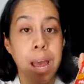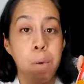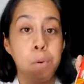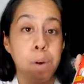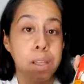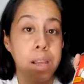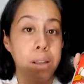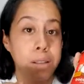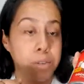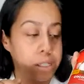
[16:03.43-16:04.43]
I will write
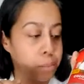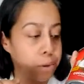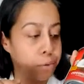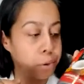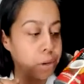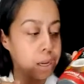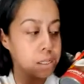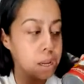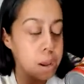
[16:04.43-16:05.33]
down the recipe for you guys.